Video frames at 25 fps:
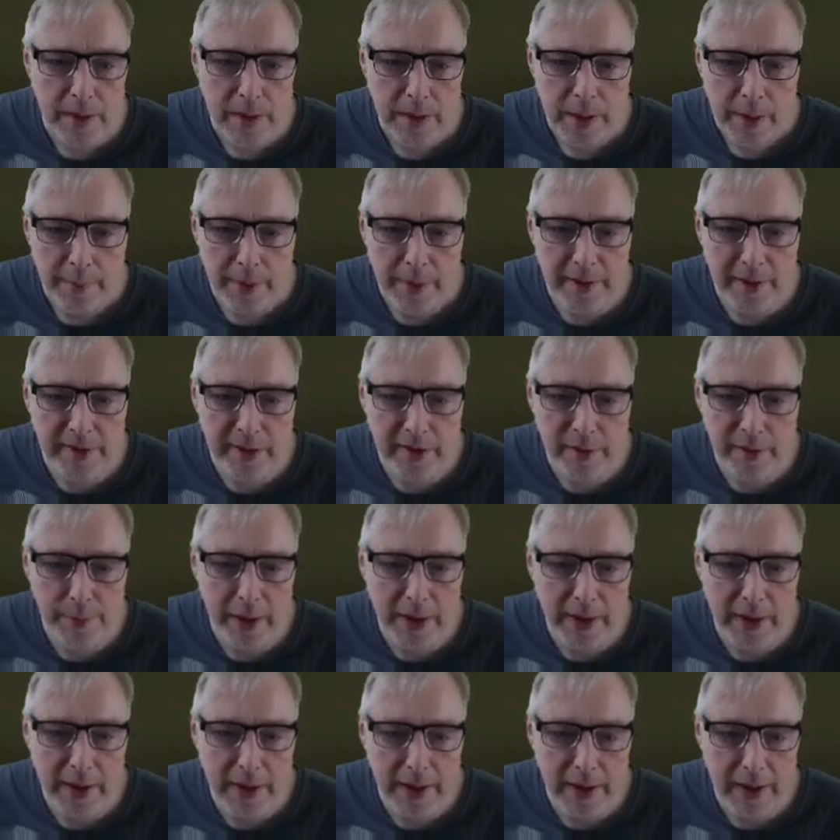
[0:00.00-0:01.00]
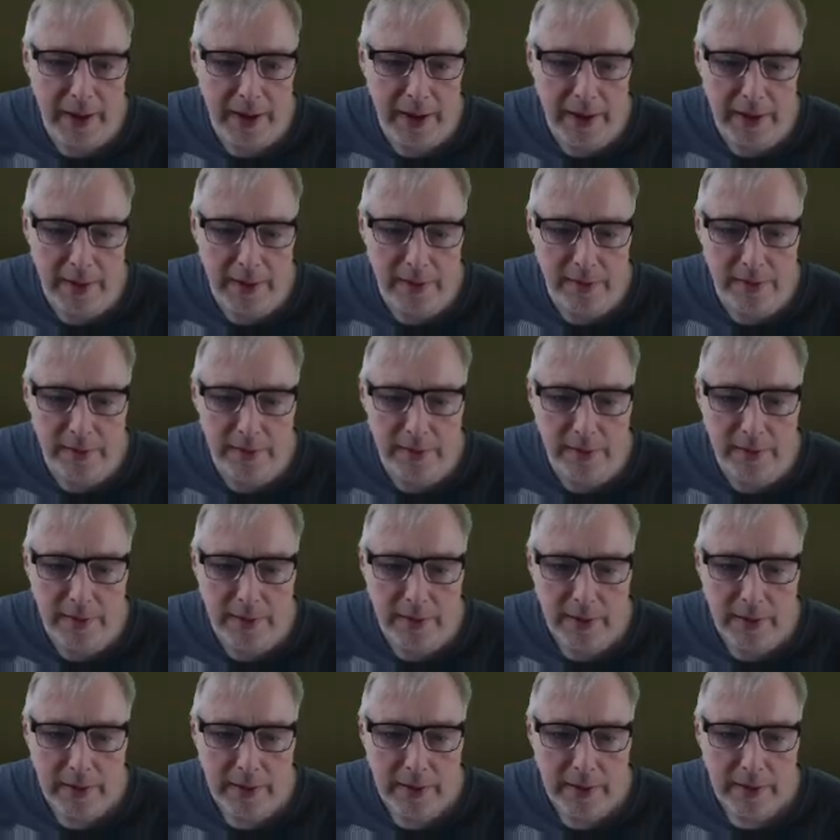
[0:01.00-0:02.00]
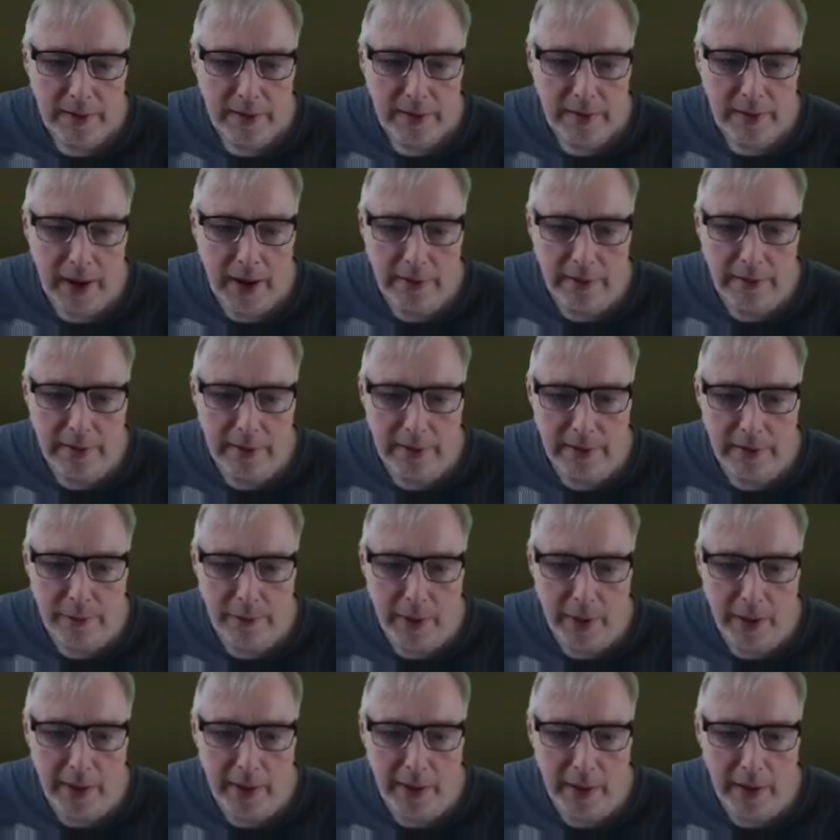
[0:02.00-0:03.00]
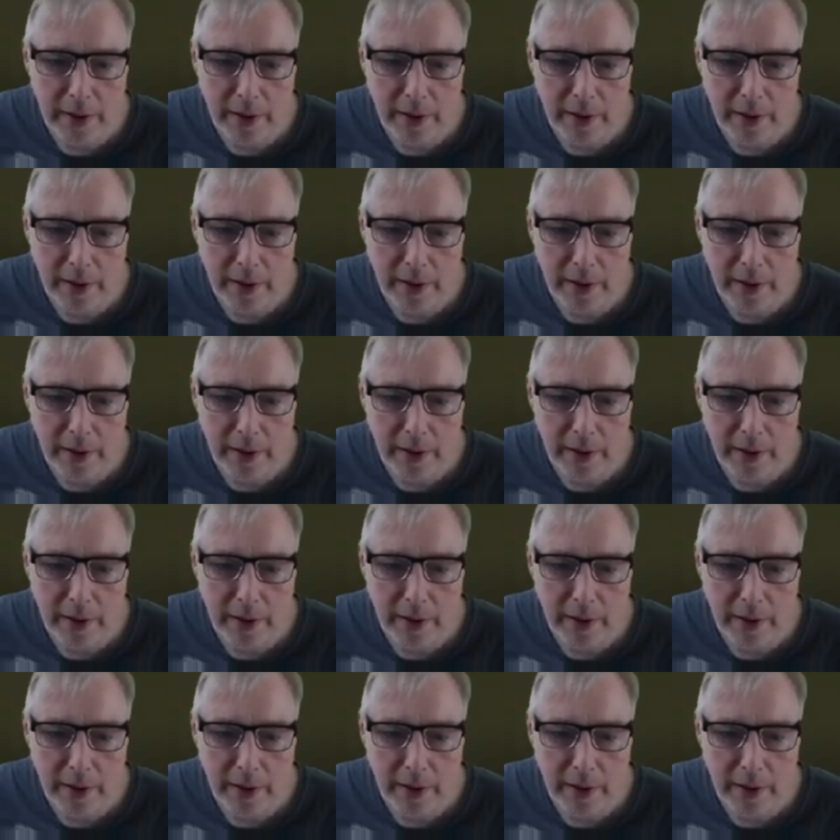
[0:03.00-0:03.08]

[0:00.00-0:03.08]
Base XP is ARL did well there.